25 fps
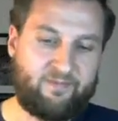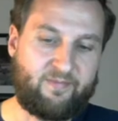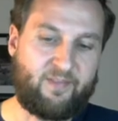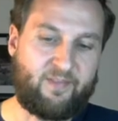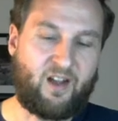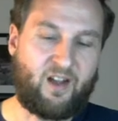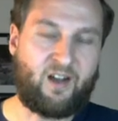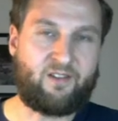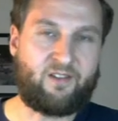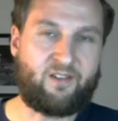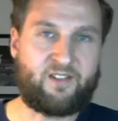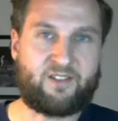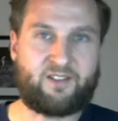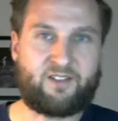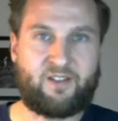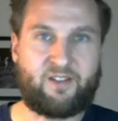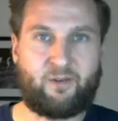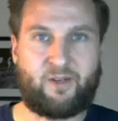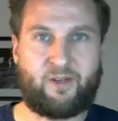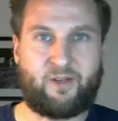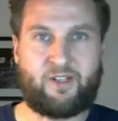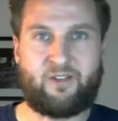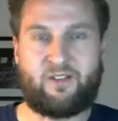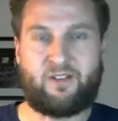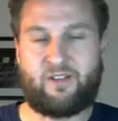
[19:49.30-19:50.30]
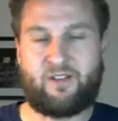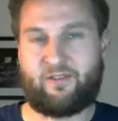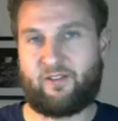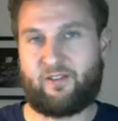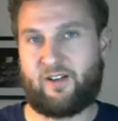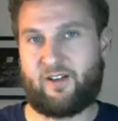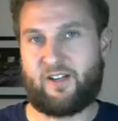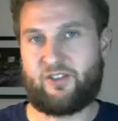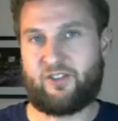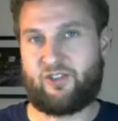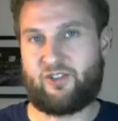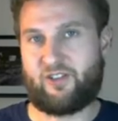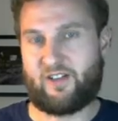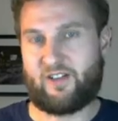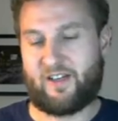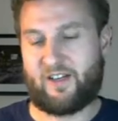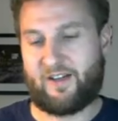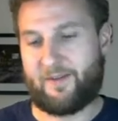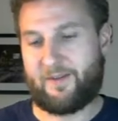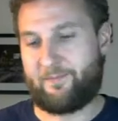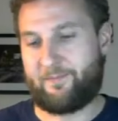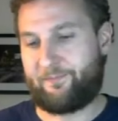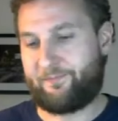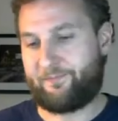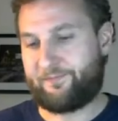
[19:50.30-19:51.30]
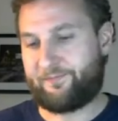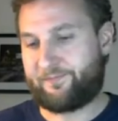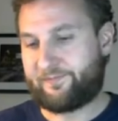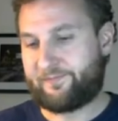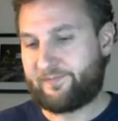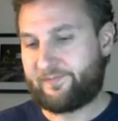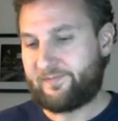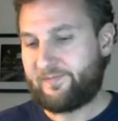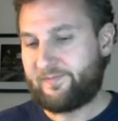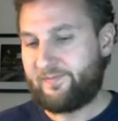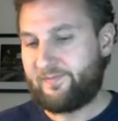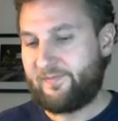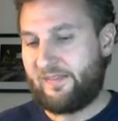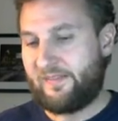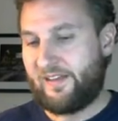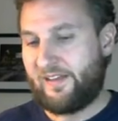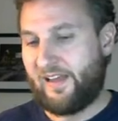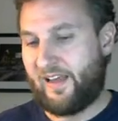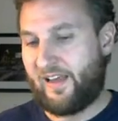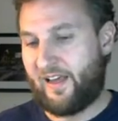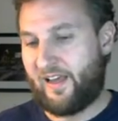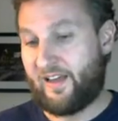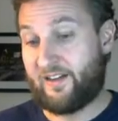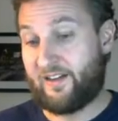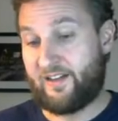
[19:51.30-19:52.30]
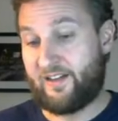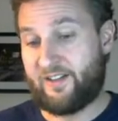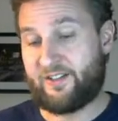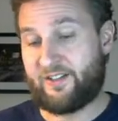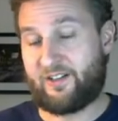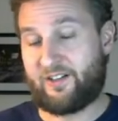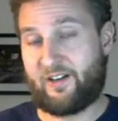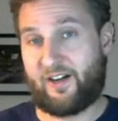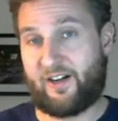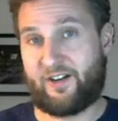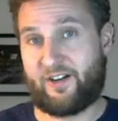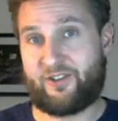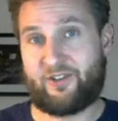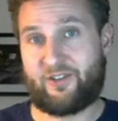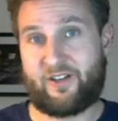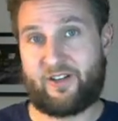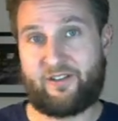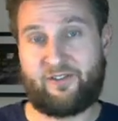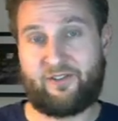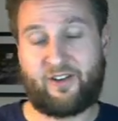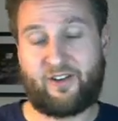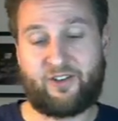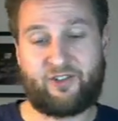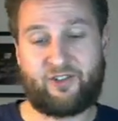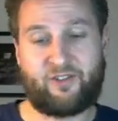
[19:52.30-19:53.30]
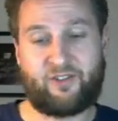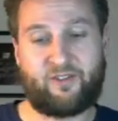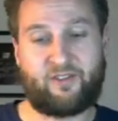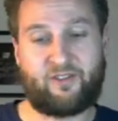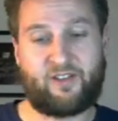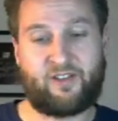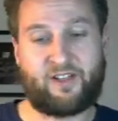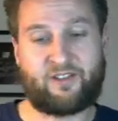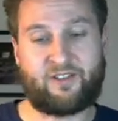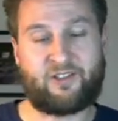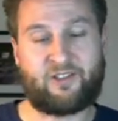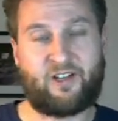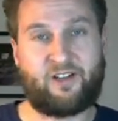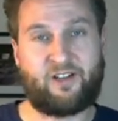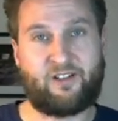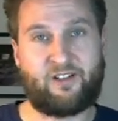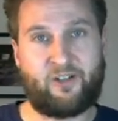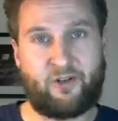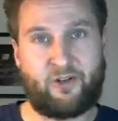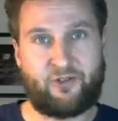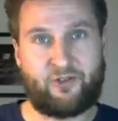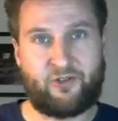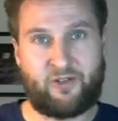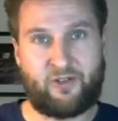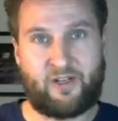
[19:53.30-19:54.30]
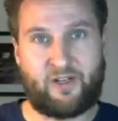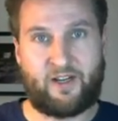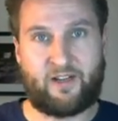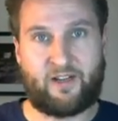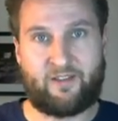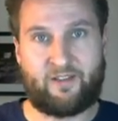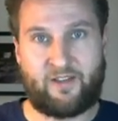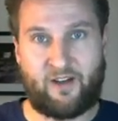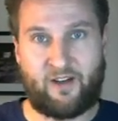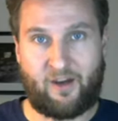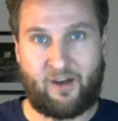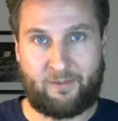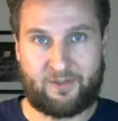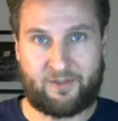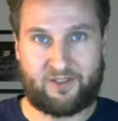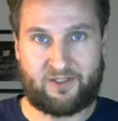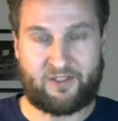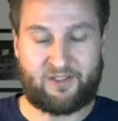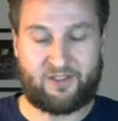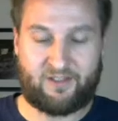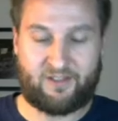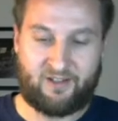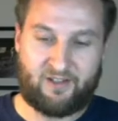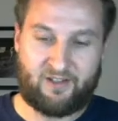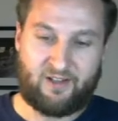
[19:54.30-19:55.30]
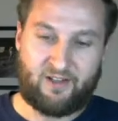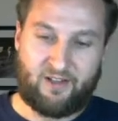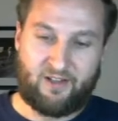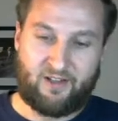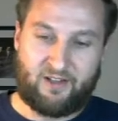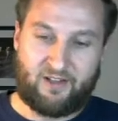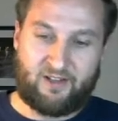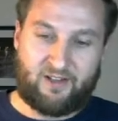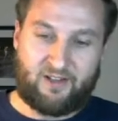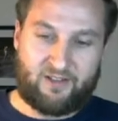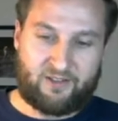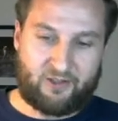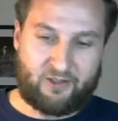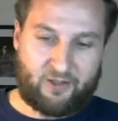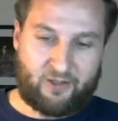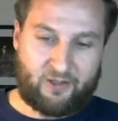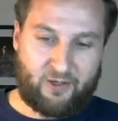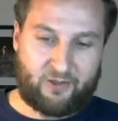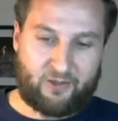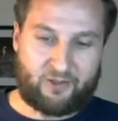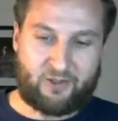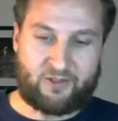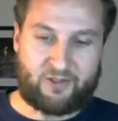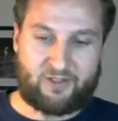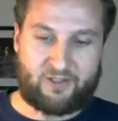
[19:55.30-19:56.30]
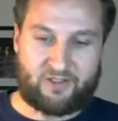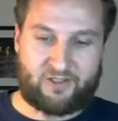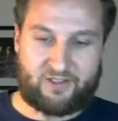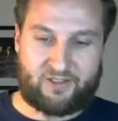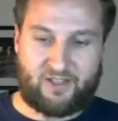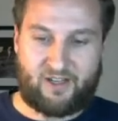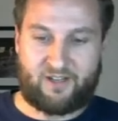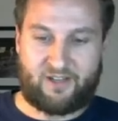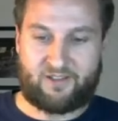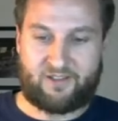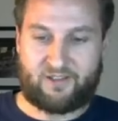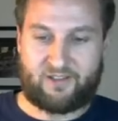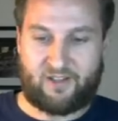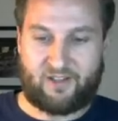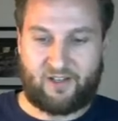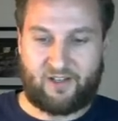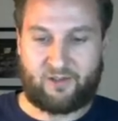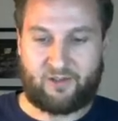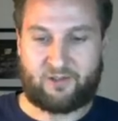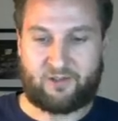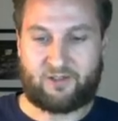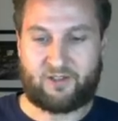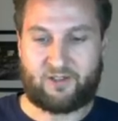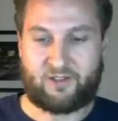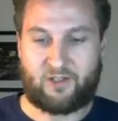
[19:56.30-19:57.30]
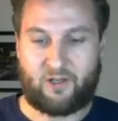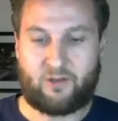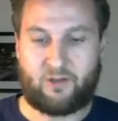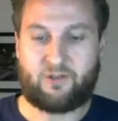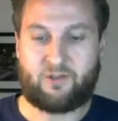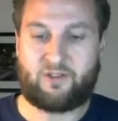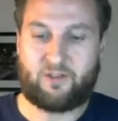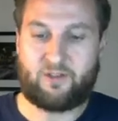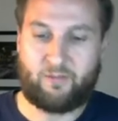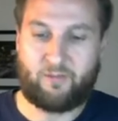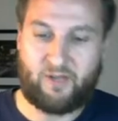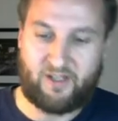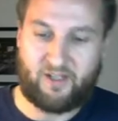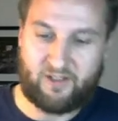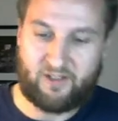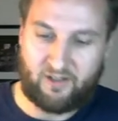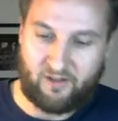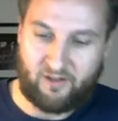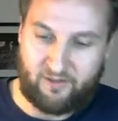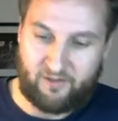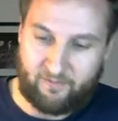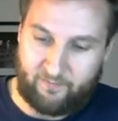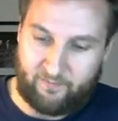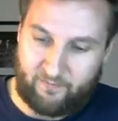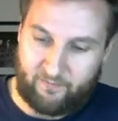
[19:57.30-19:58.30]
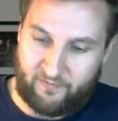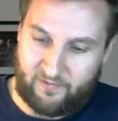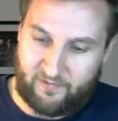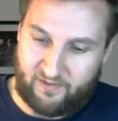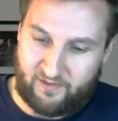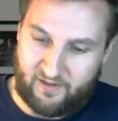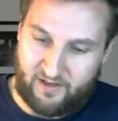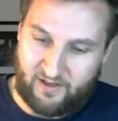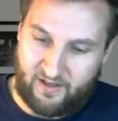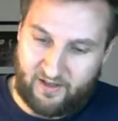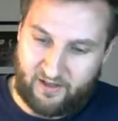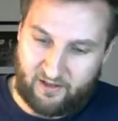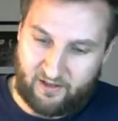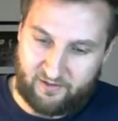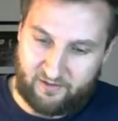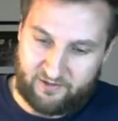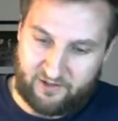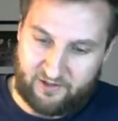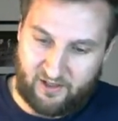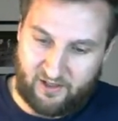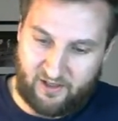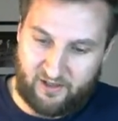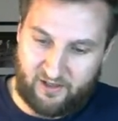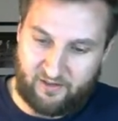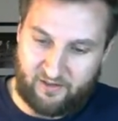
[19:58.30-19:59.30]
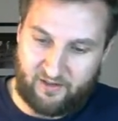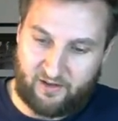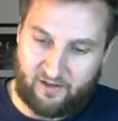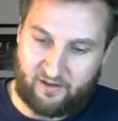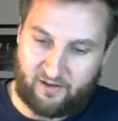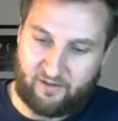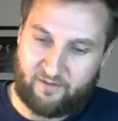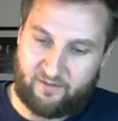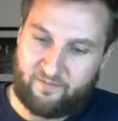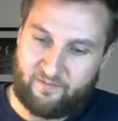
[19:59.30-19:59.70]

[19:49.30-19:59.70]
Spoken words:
Obviously, when you differentiate and integrate a trig function like sine and cos, you get the opposite. So cos goes to sine and sine goes to cos, depending on the negative sign in there.